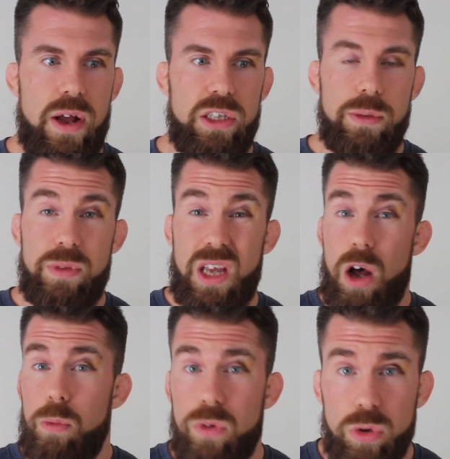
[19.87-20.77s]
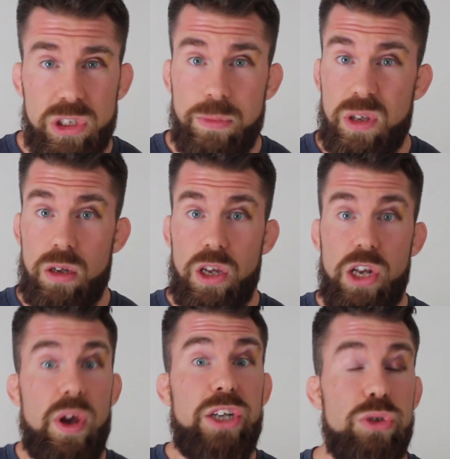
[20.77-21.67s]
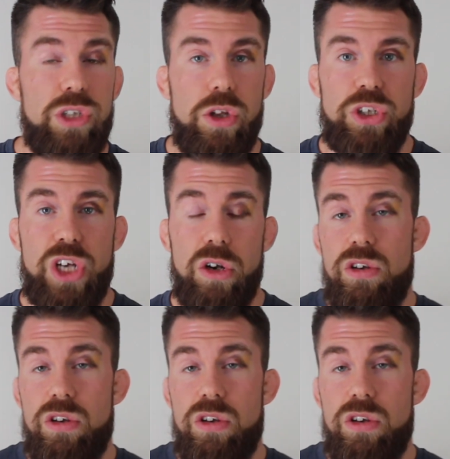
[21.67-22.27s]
found something helpful or something you know interesting on the channel,